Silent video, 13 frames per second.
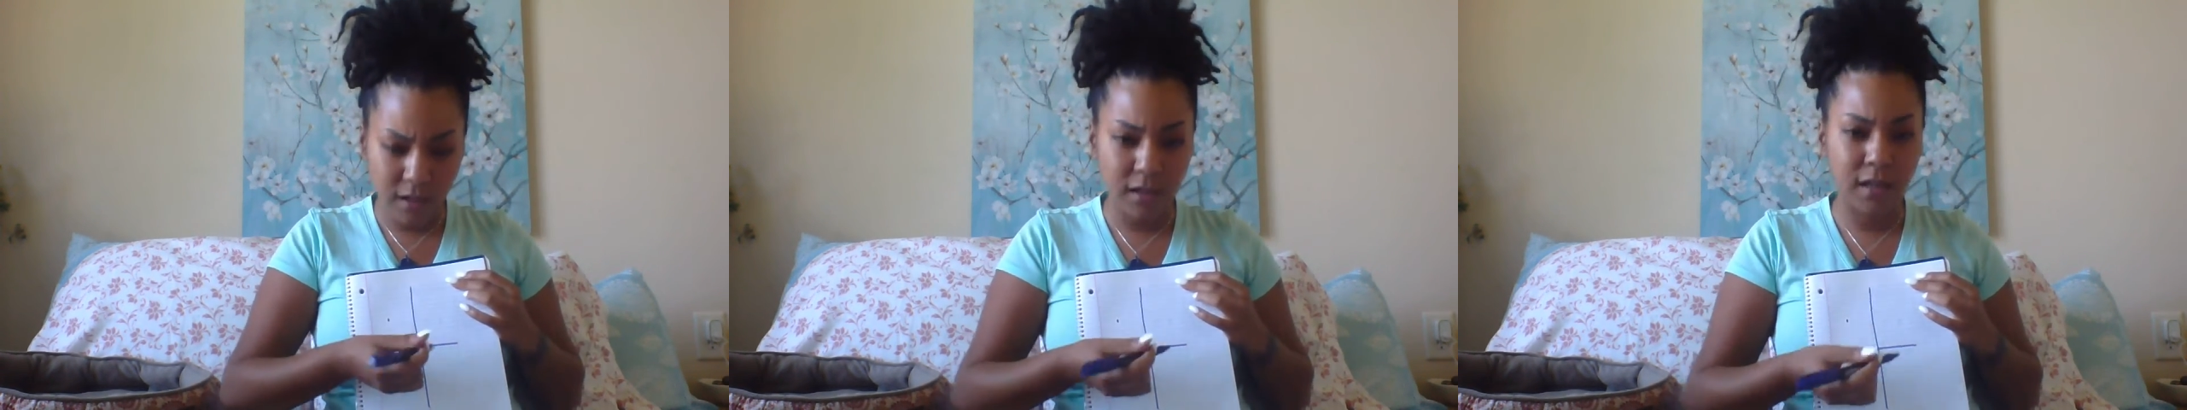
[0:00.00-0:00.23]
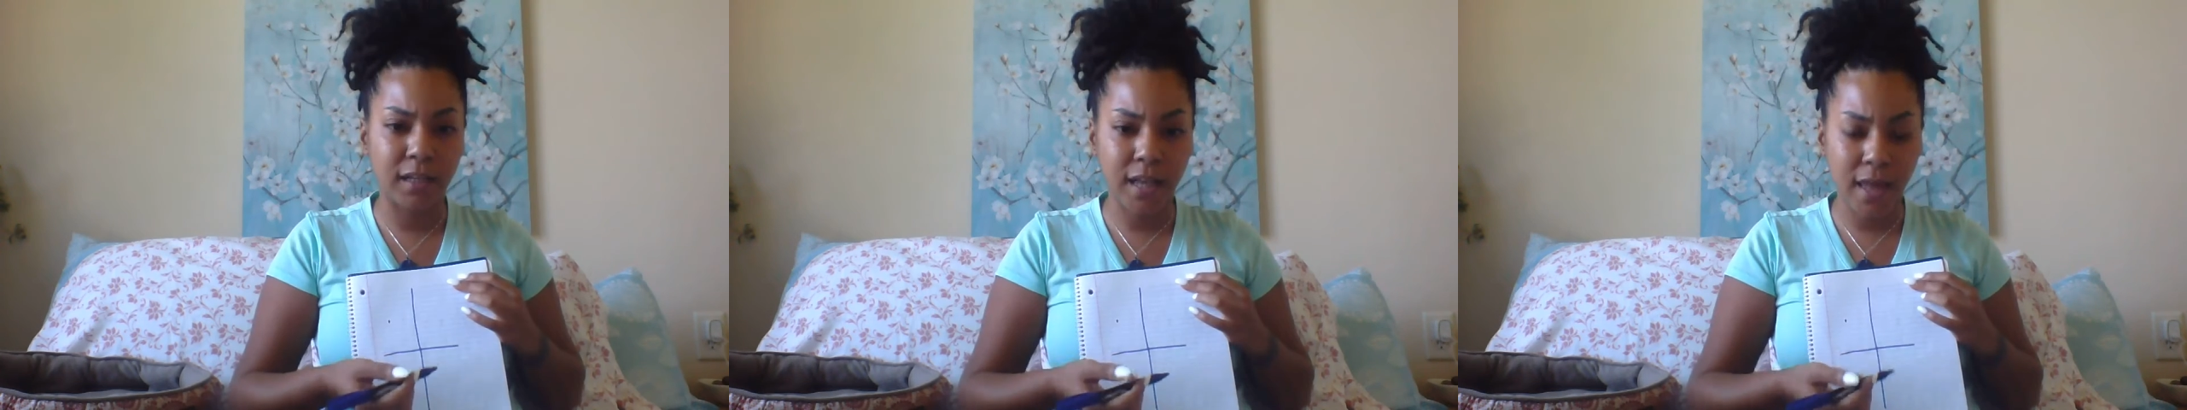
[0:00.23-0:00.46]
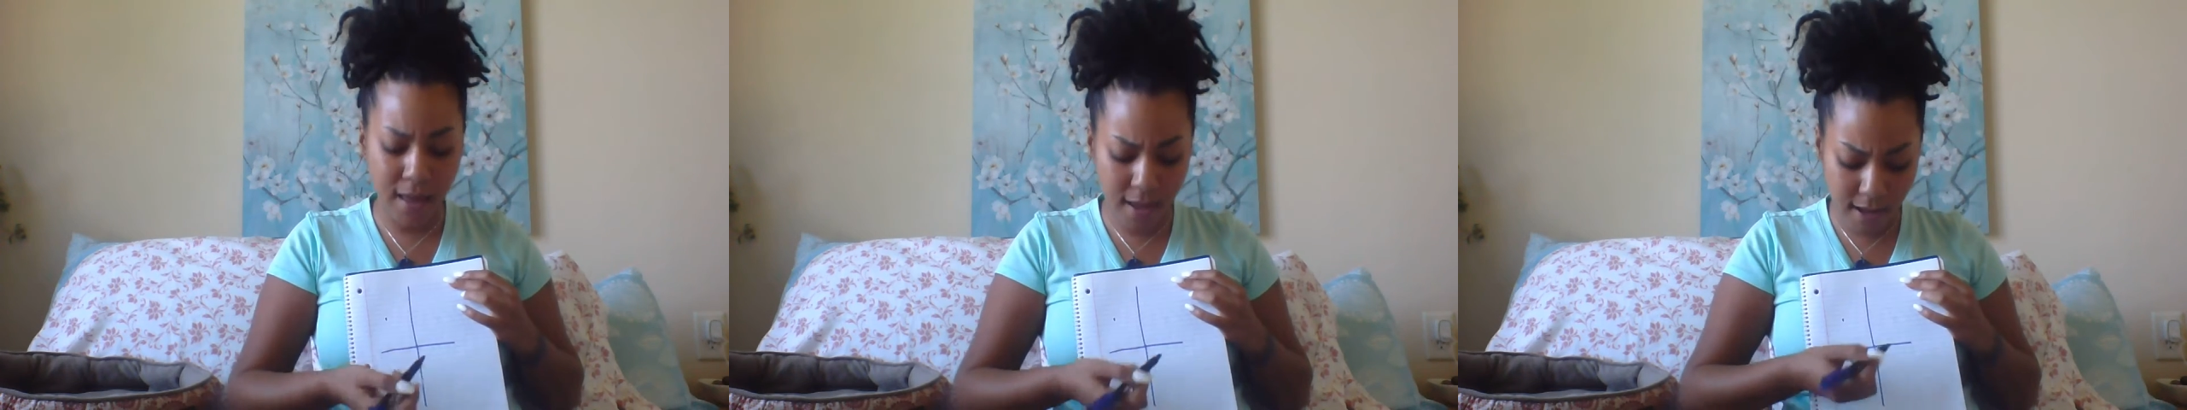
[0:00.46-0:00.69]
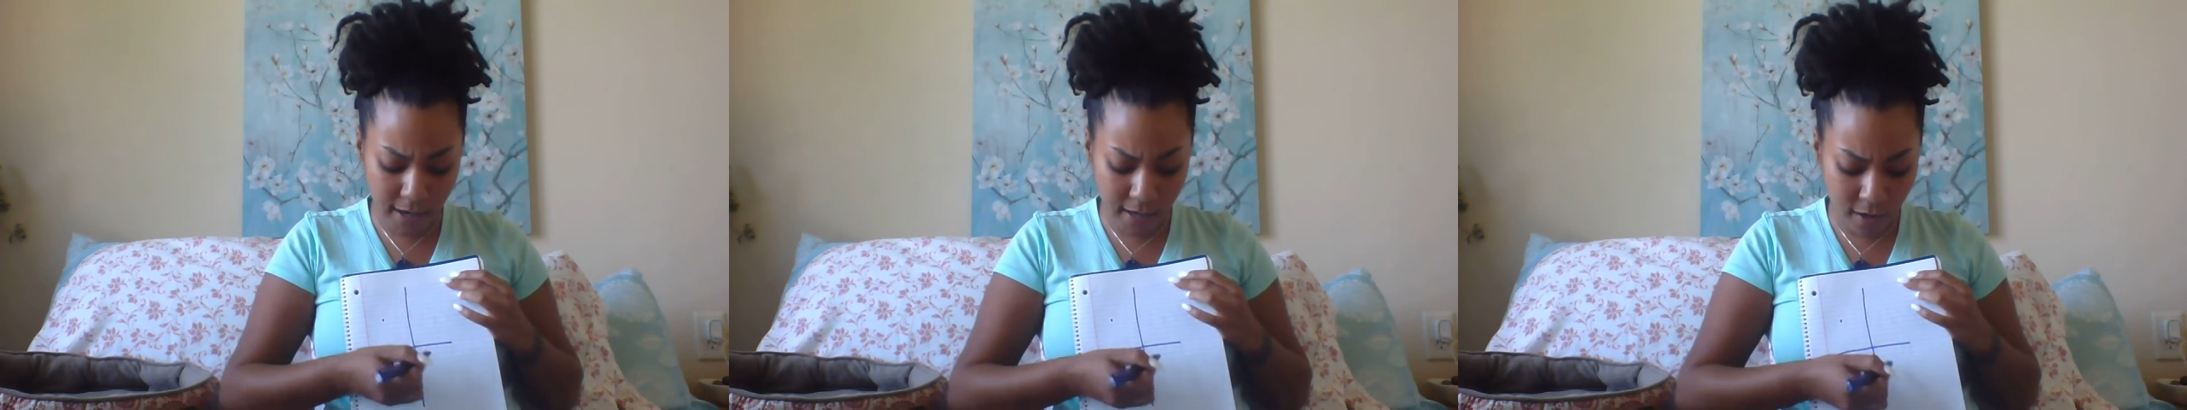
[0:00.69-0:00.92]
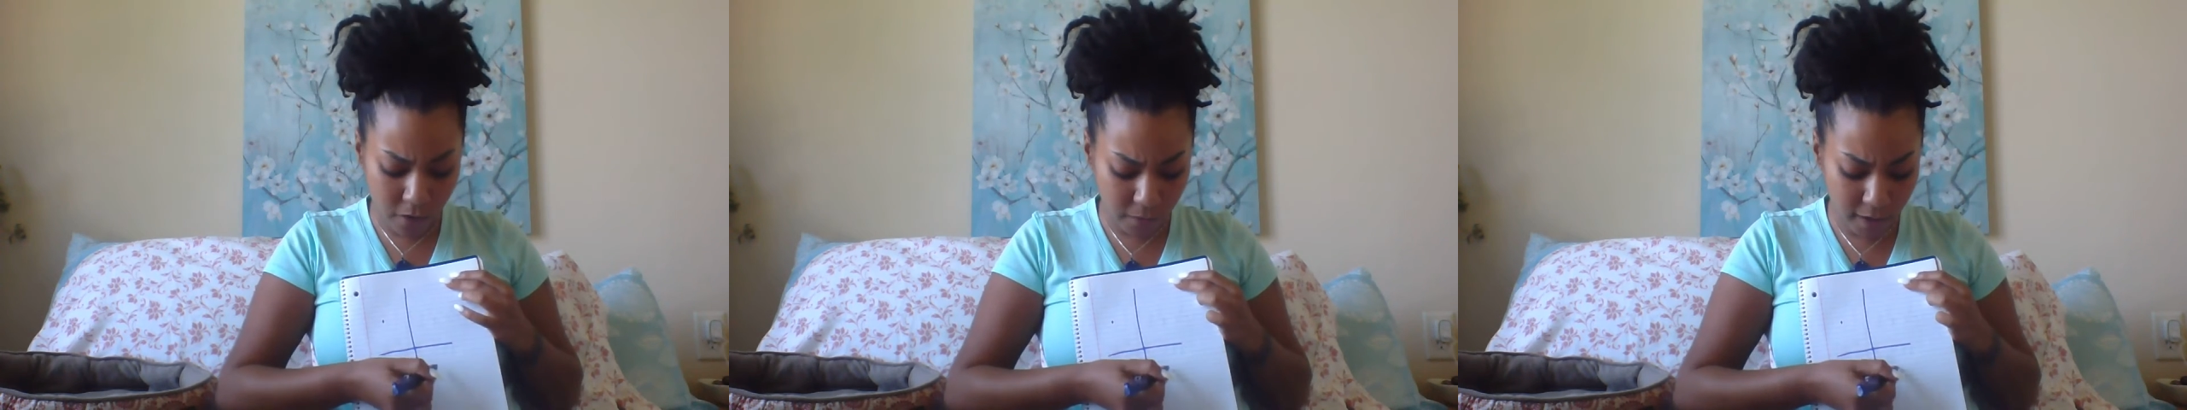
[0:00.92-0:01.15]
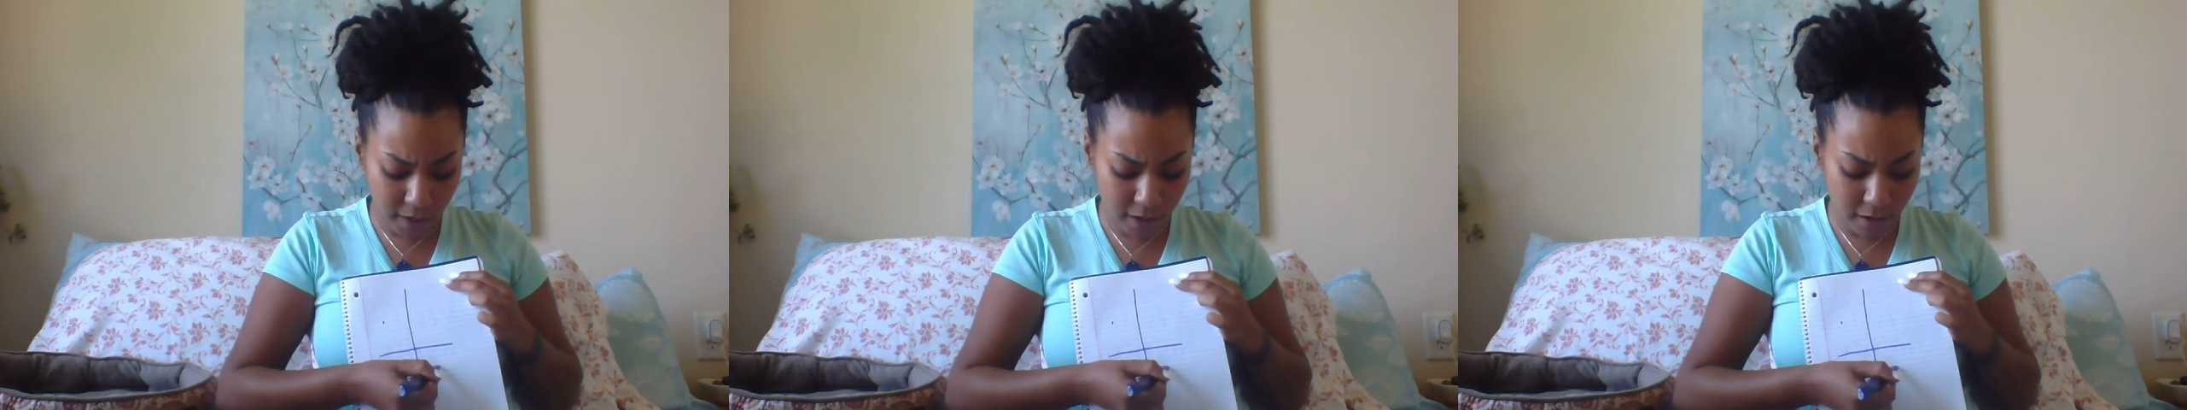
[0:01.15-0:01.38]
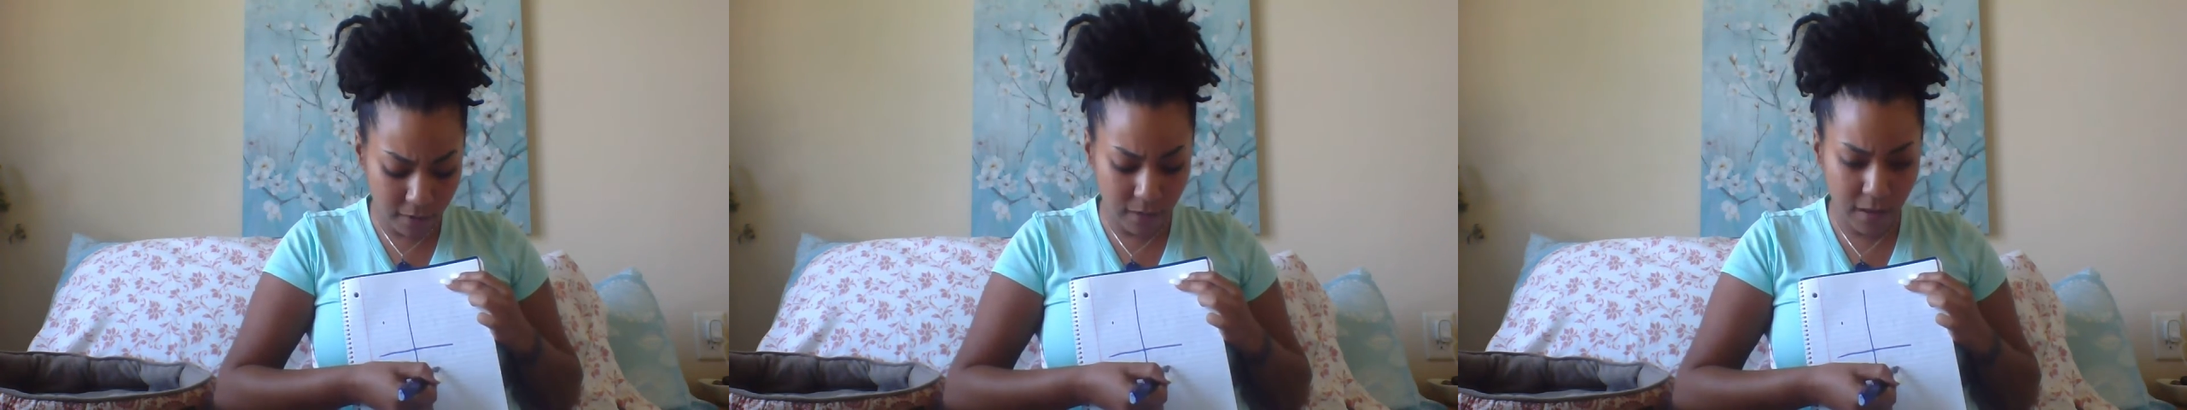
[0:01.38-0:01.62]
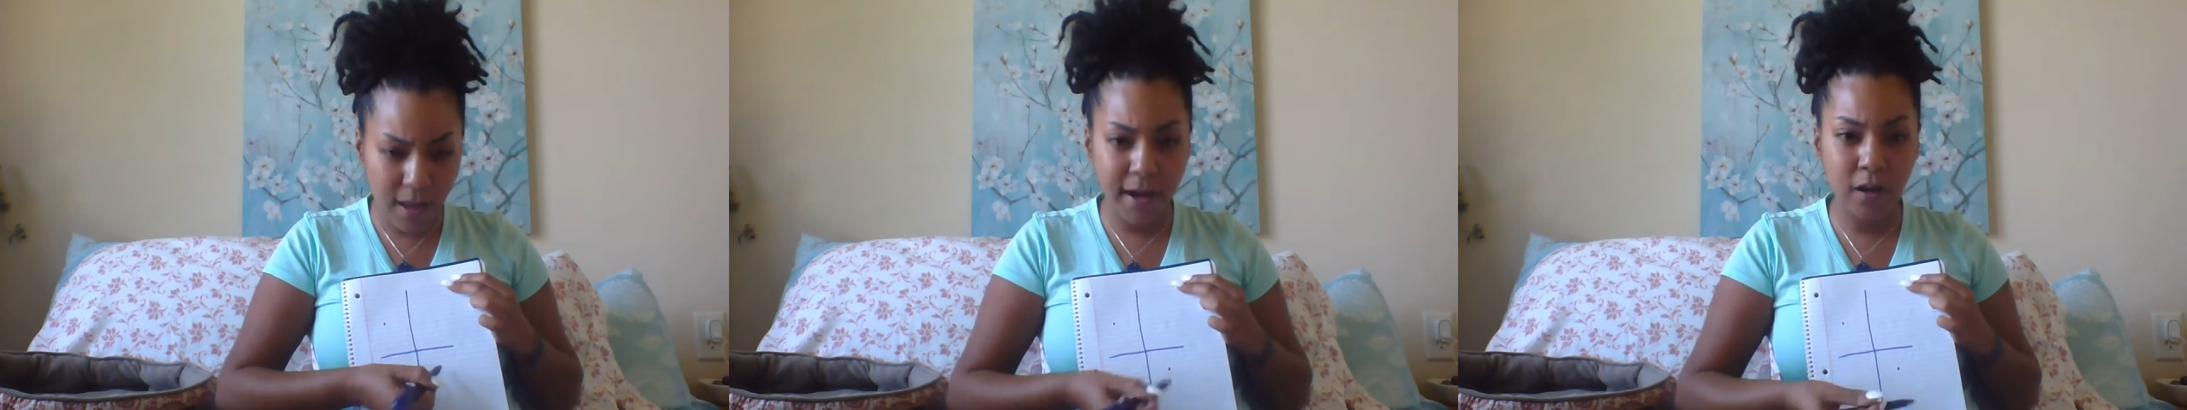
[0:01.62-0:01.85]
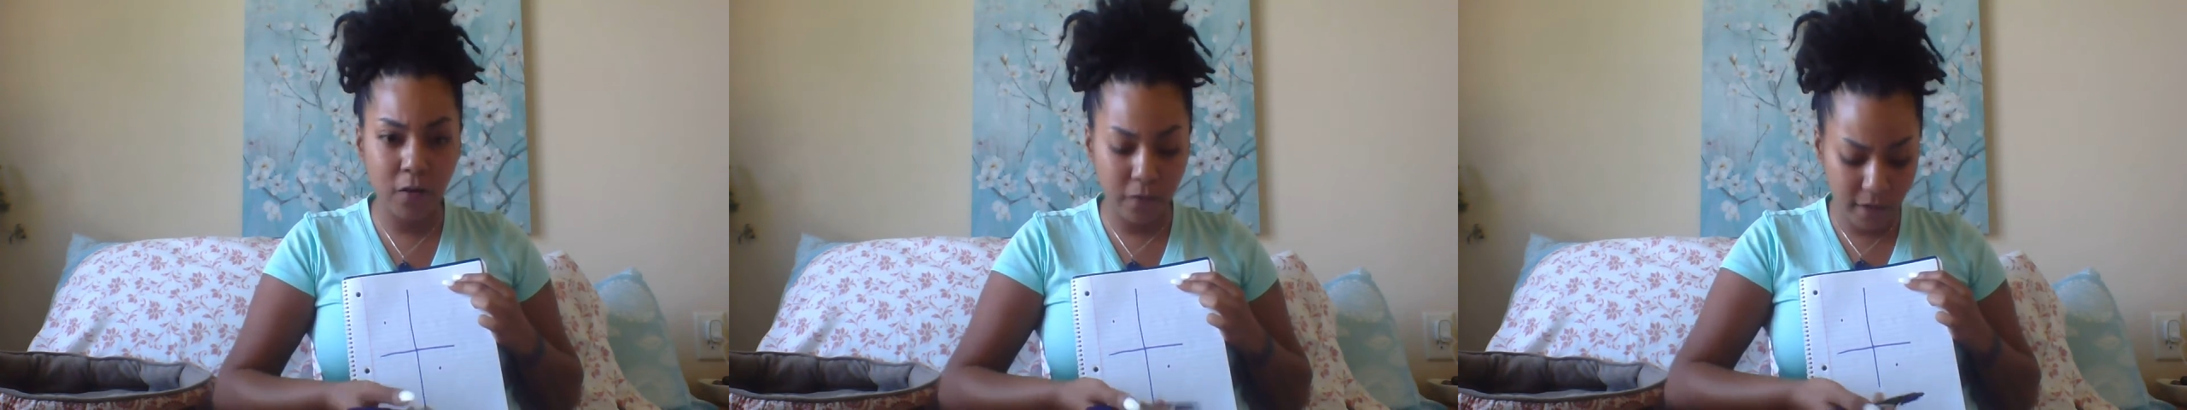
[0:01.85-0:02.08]
a line over here, a
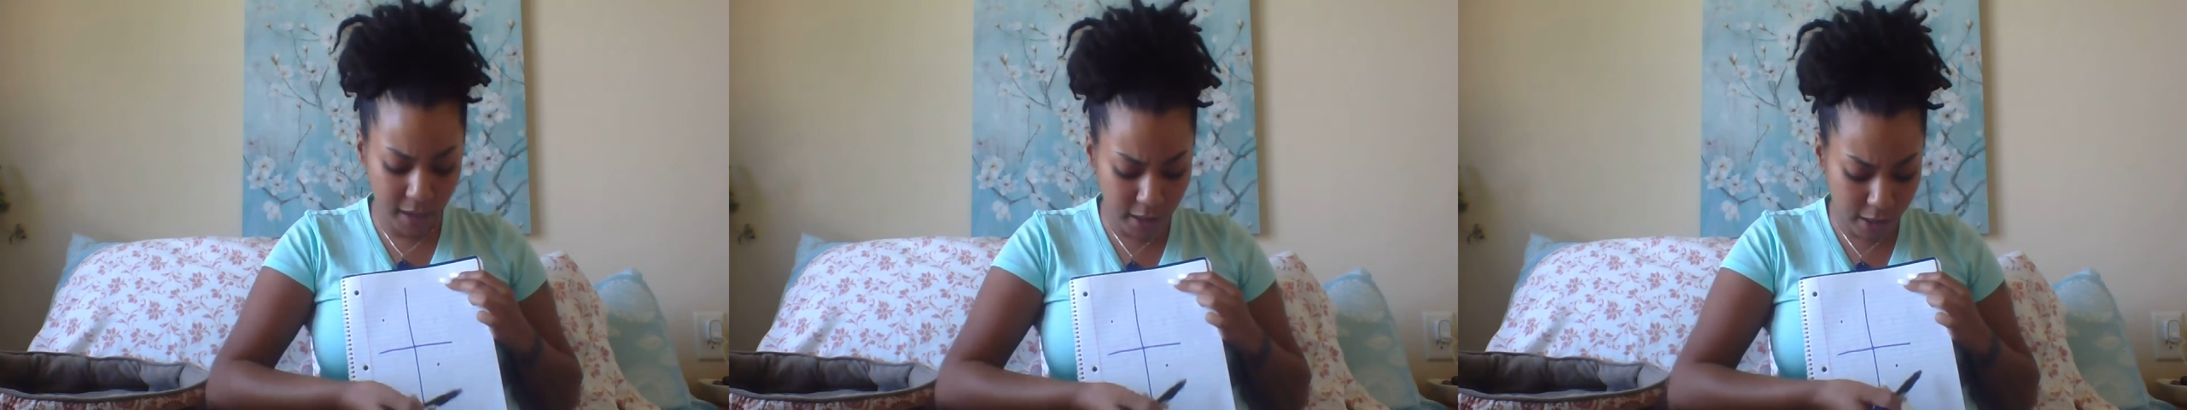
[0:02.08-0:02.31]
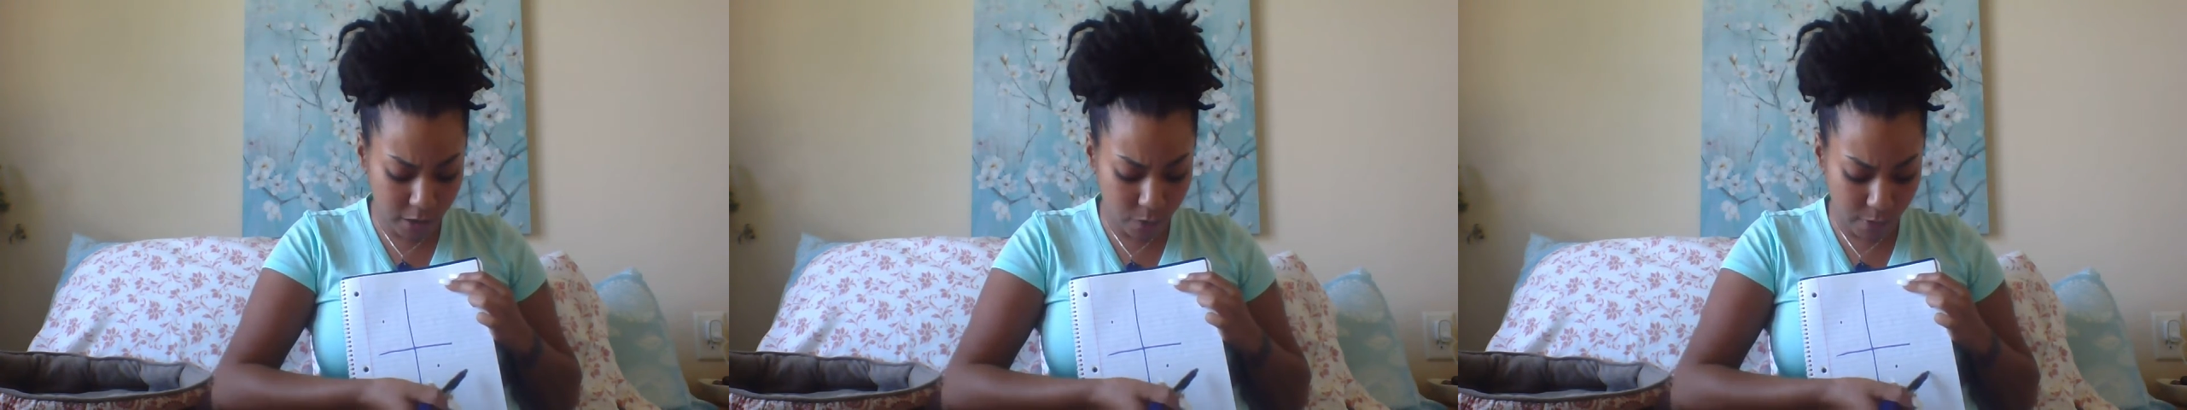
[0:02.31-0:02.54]
line over here.